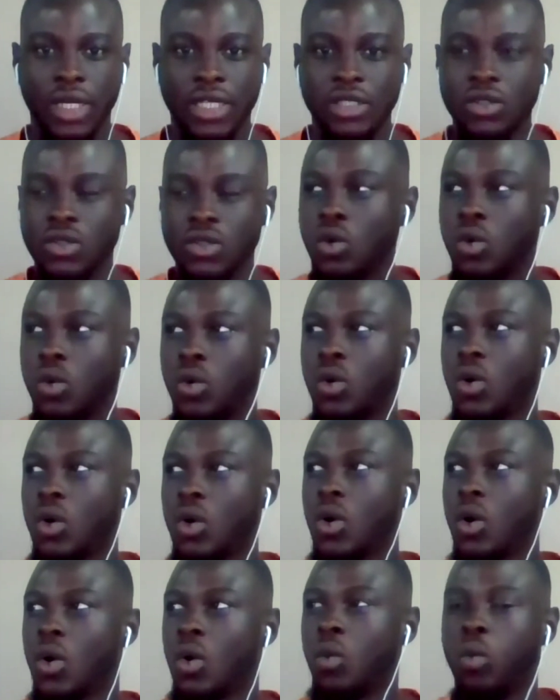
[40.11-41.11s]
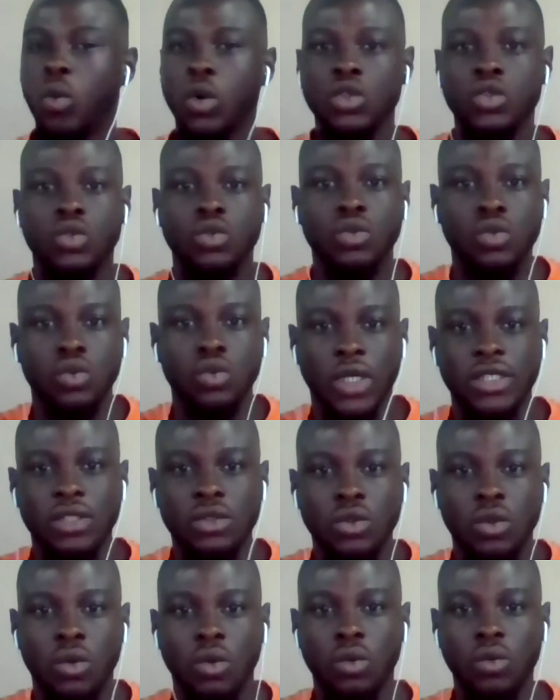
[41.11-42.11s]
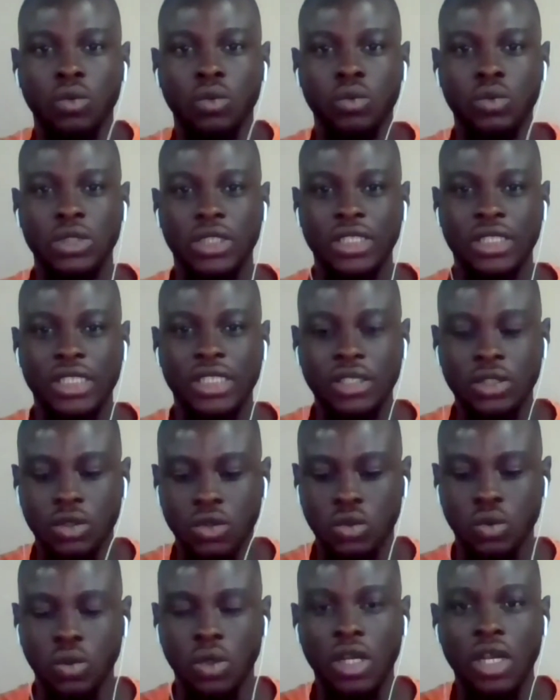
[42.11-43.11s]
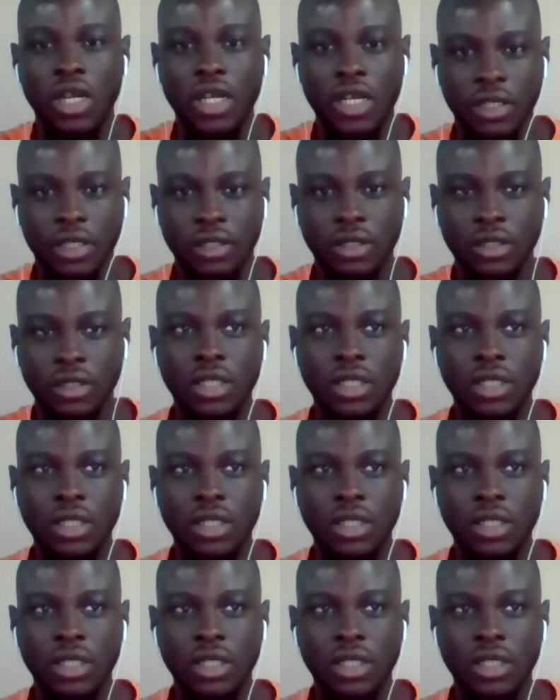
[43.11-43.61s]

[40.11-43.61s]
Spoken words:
I didn't know what to do. I didn't know the things to learn.